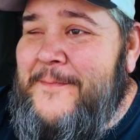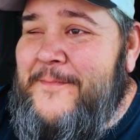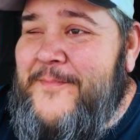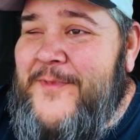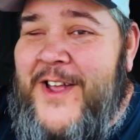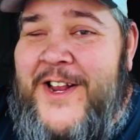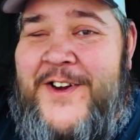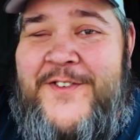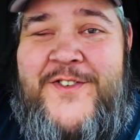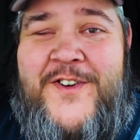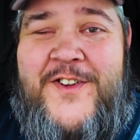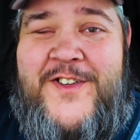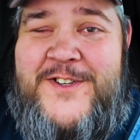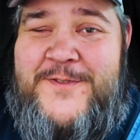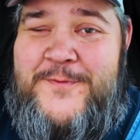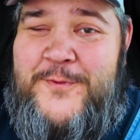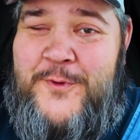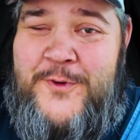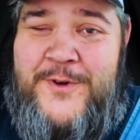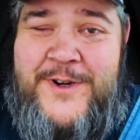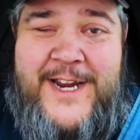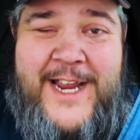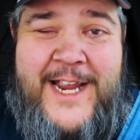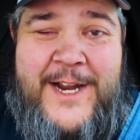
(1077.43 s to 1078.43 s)
Thanks for all the
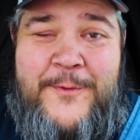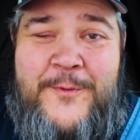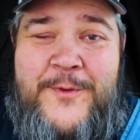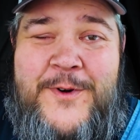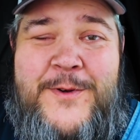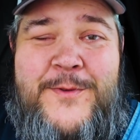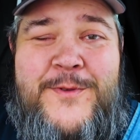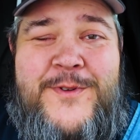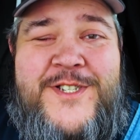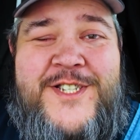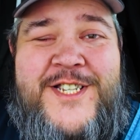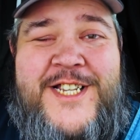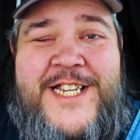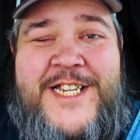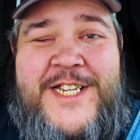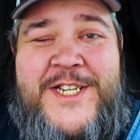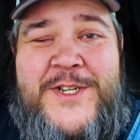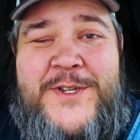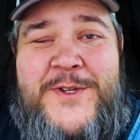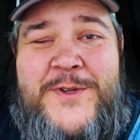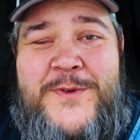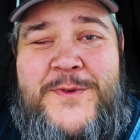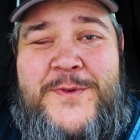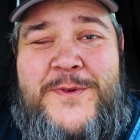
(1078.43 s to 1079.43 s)
support, and we will see
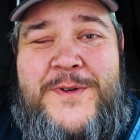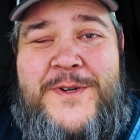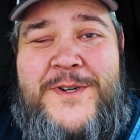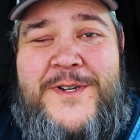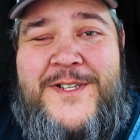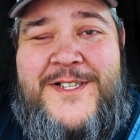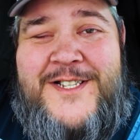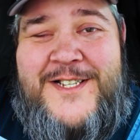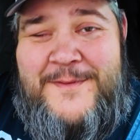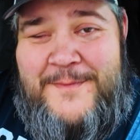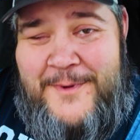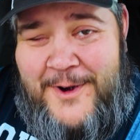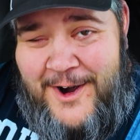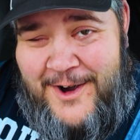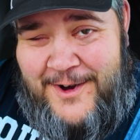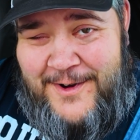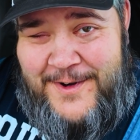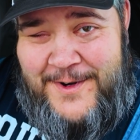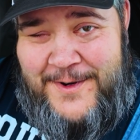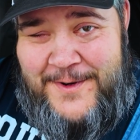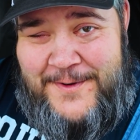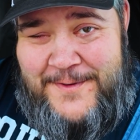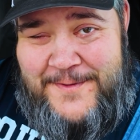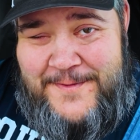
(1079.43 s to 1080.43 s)
you
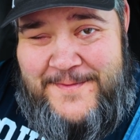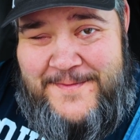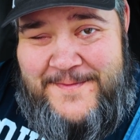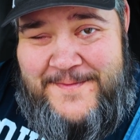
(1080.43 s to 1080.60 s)
tomorrow.